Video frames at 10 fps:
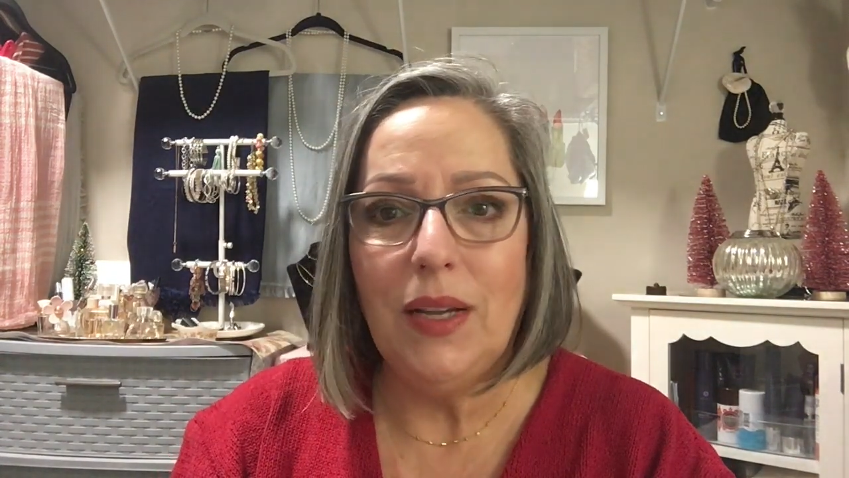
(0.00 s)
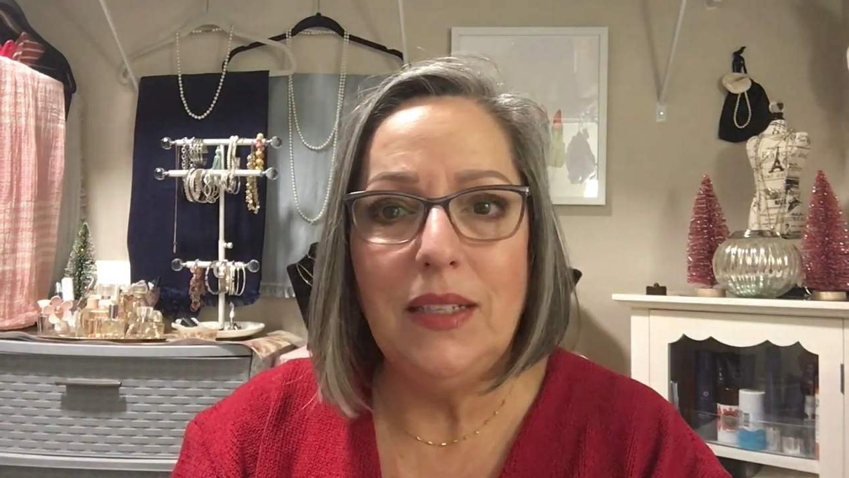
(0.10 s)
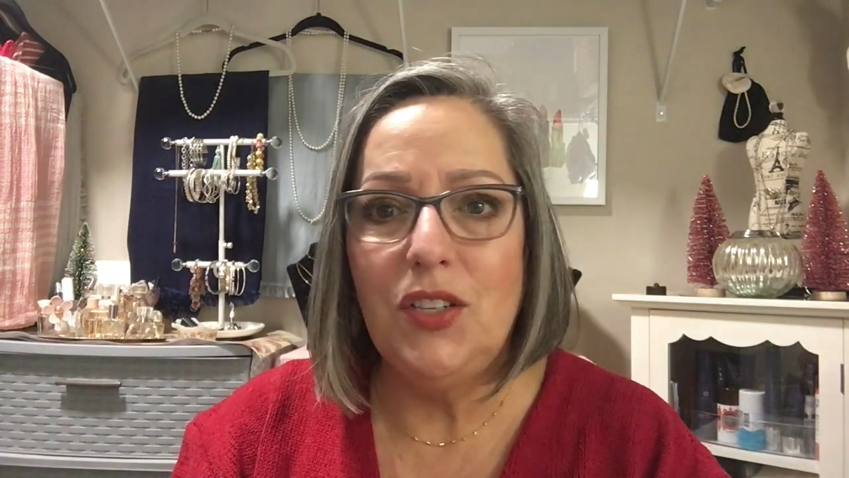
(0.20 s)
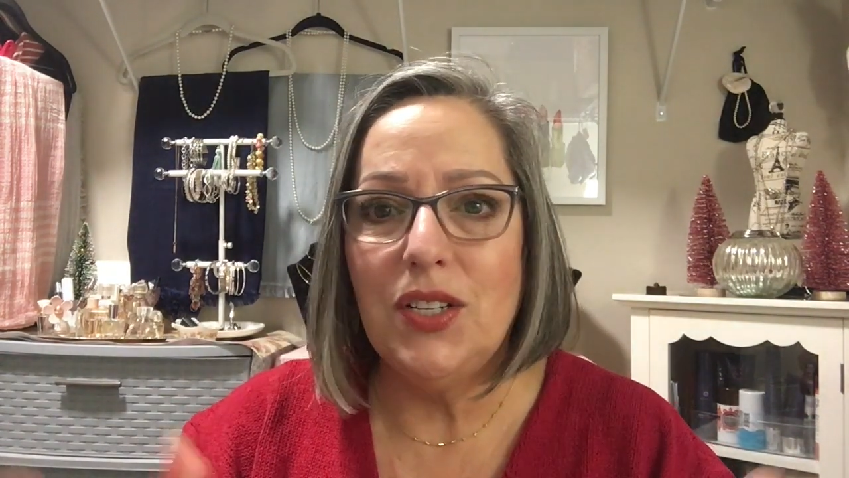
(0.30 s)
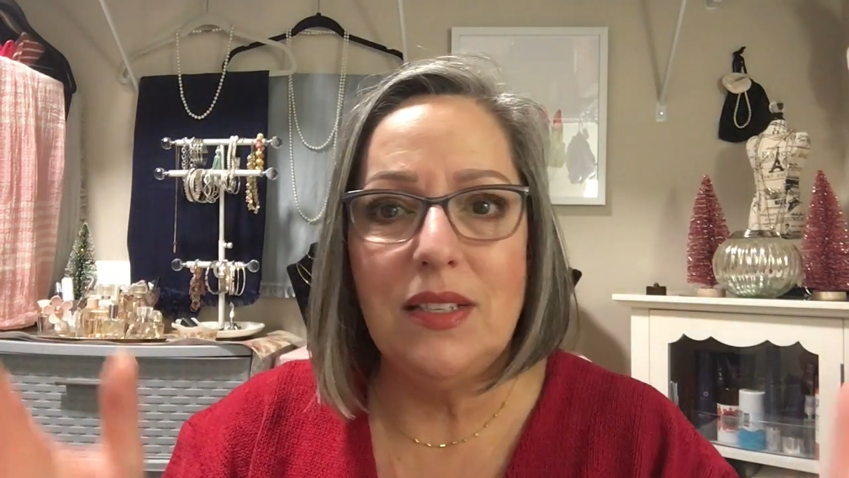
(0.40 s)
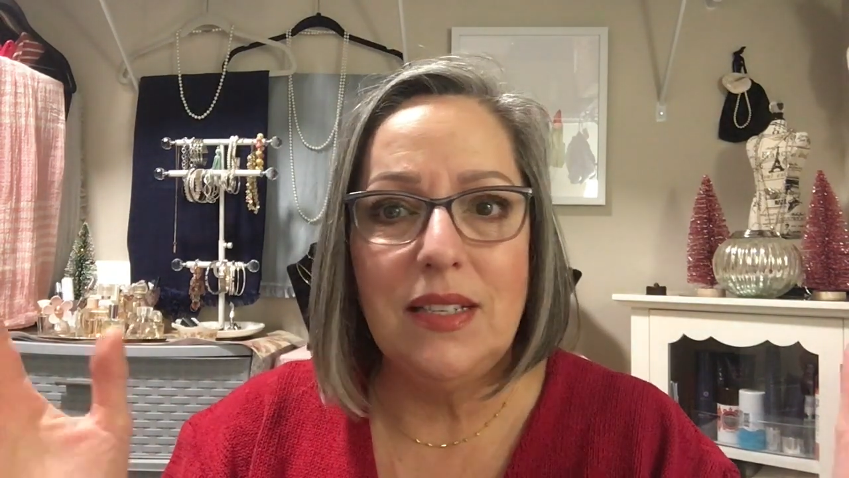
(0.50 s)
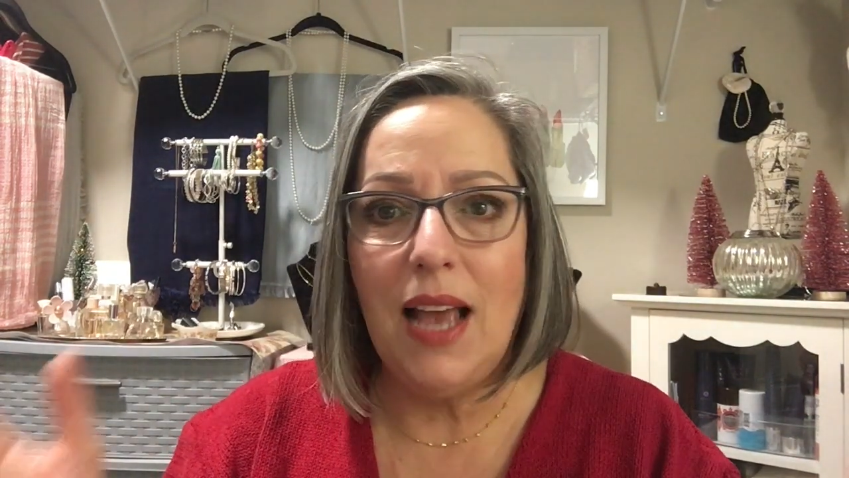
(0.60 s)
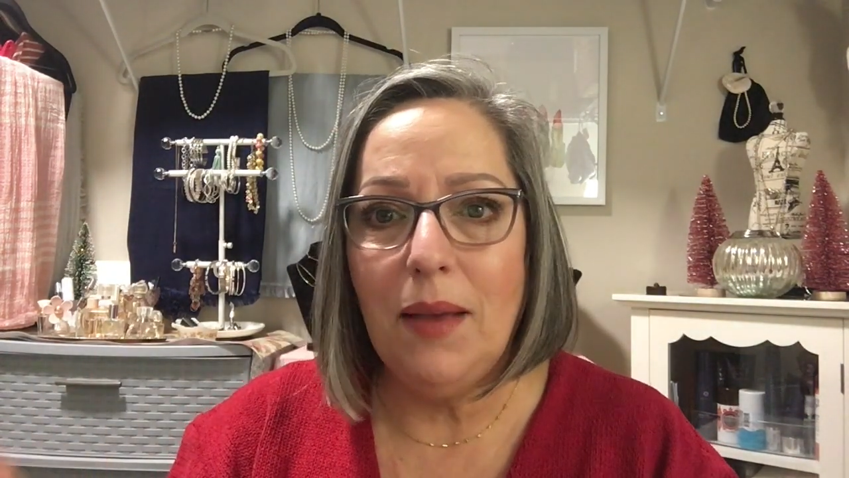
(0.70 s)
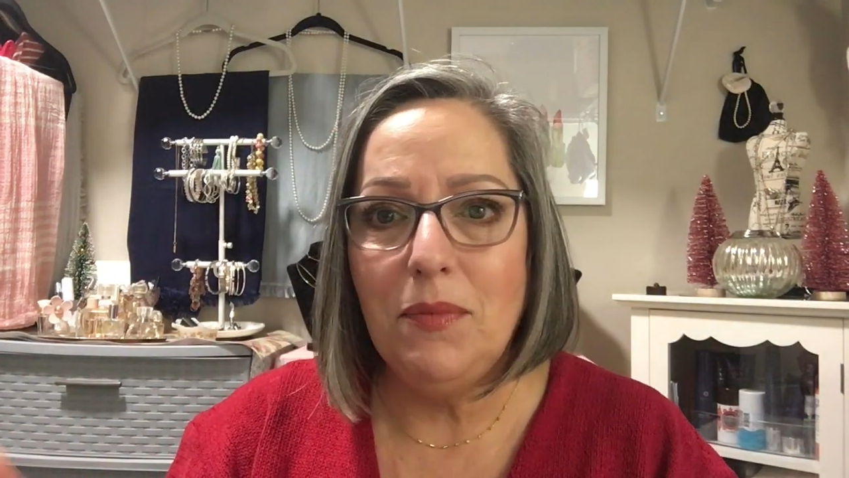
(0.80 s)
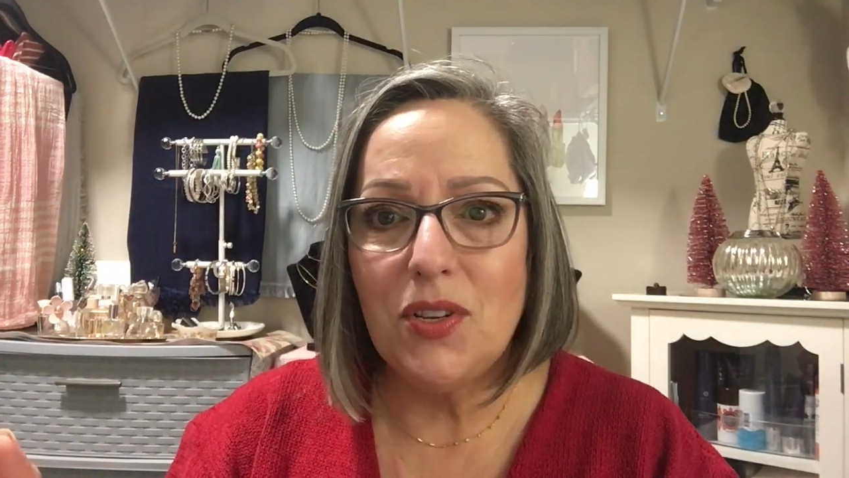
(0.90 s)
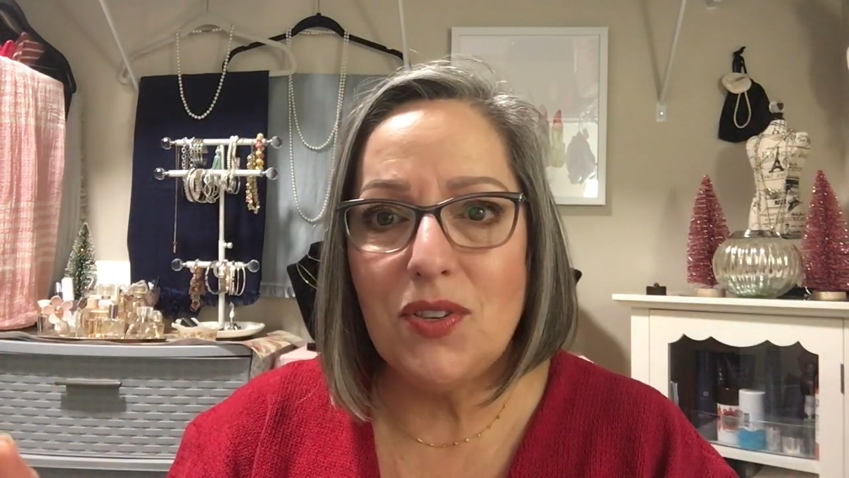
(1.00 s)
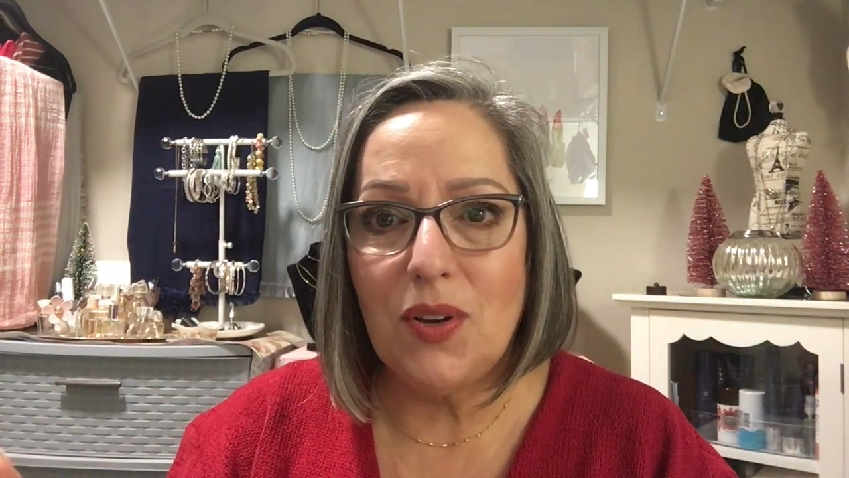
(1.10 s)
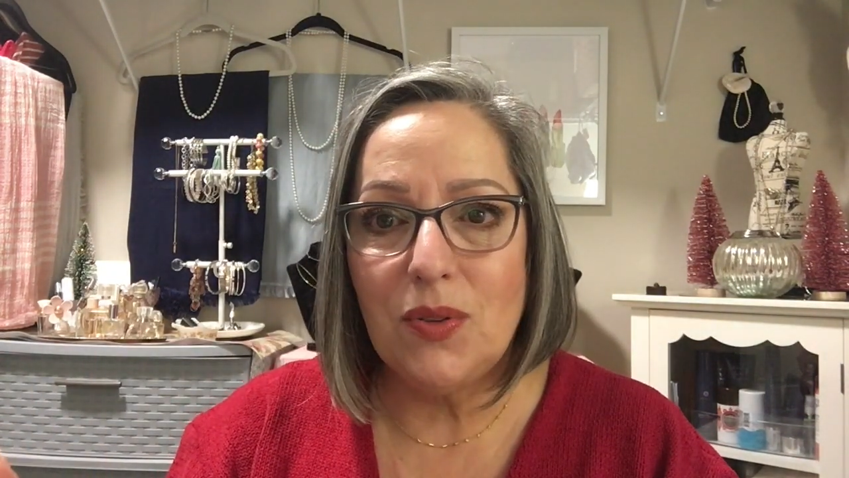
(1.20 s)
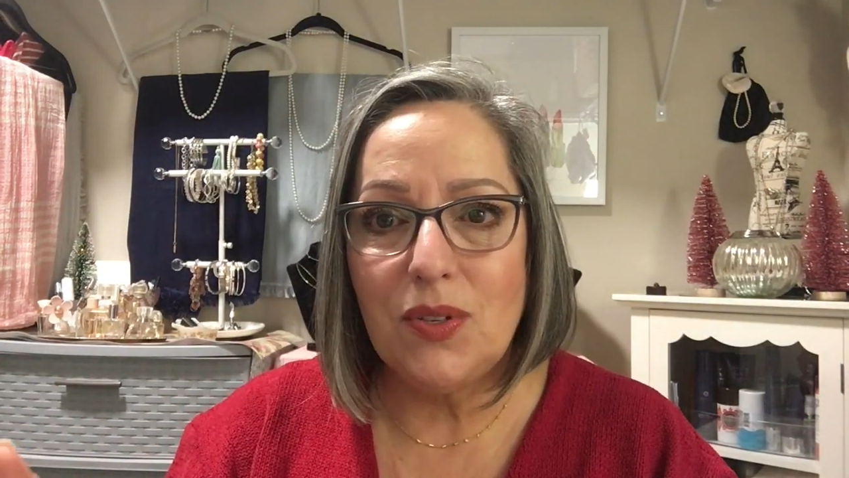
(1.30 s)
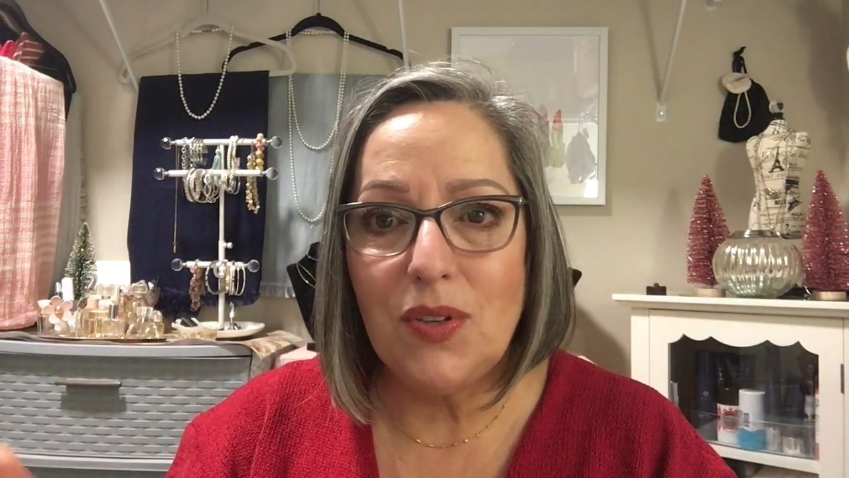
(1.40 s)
it just time just goes